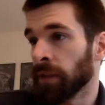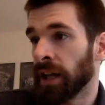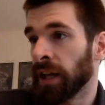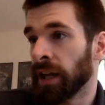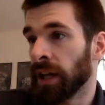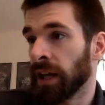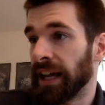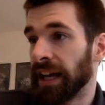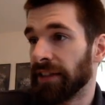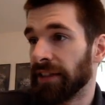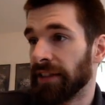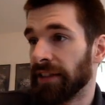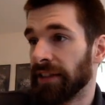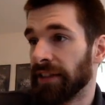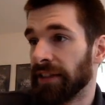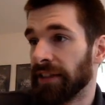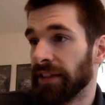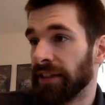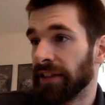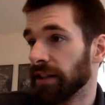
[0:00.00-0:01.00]
And
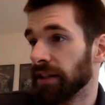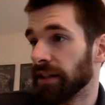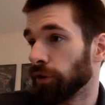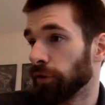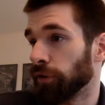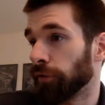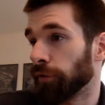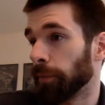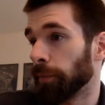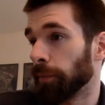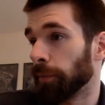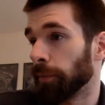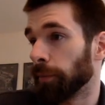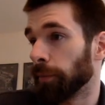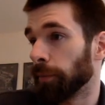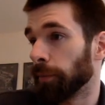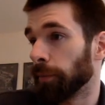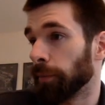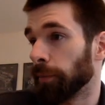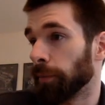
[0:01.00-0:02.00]
then, so for
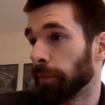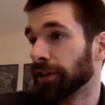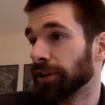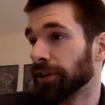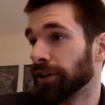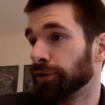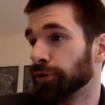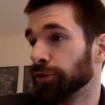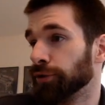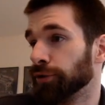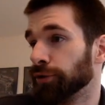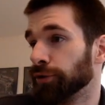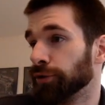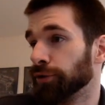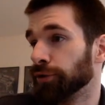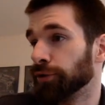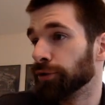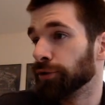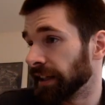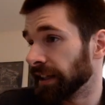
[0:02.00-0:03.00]
mining, they're going to do kind
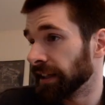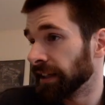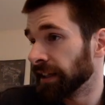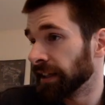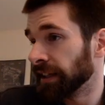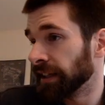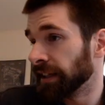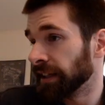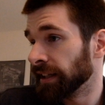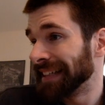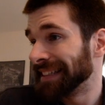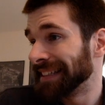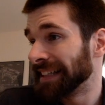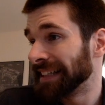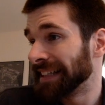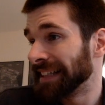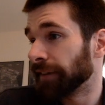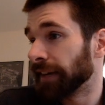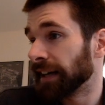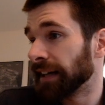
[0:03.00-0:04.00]
of a
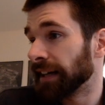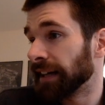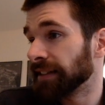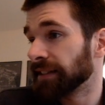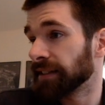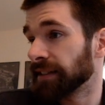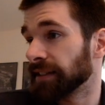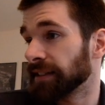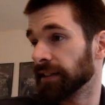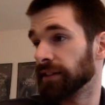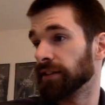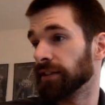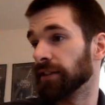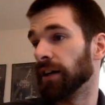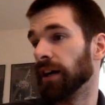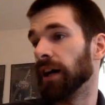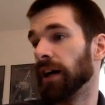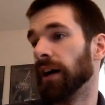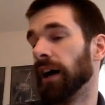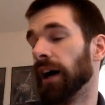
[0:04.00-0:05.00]
incentivized
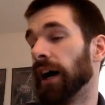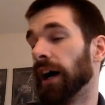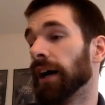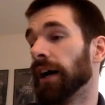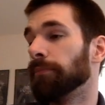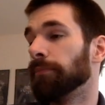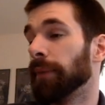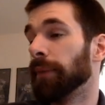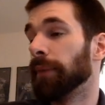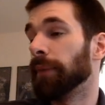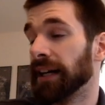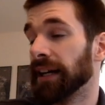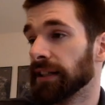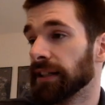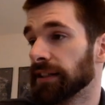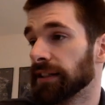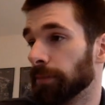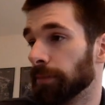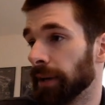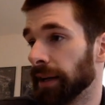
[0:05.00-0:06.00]

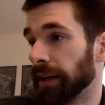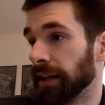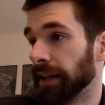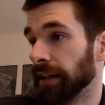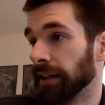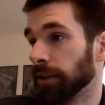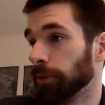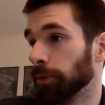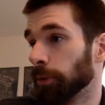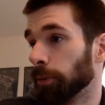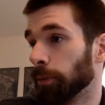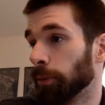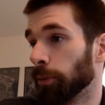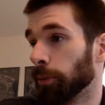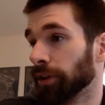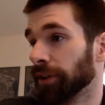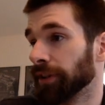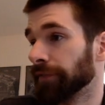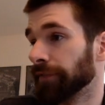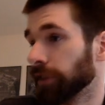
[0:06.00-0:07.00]
mining to make it a little bit more
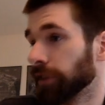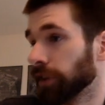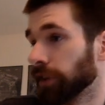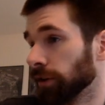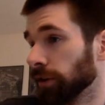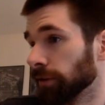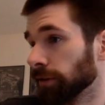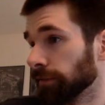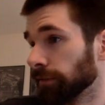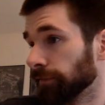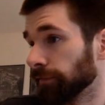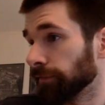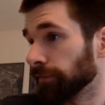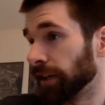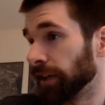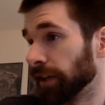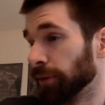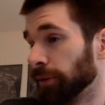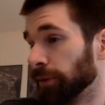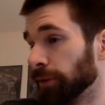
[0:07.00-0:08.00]
difficult for
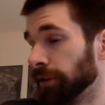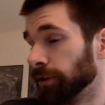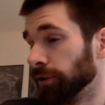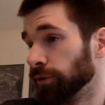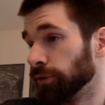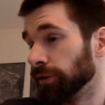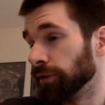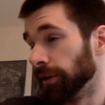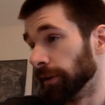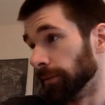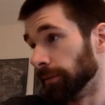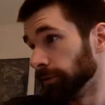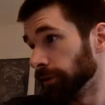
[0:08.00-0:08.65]
anyone to do a double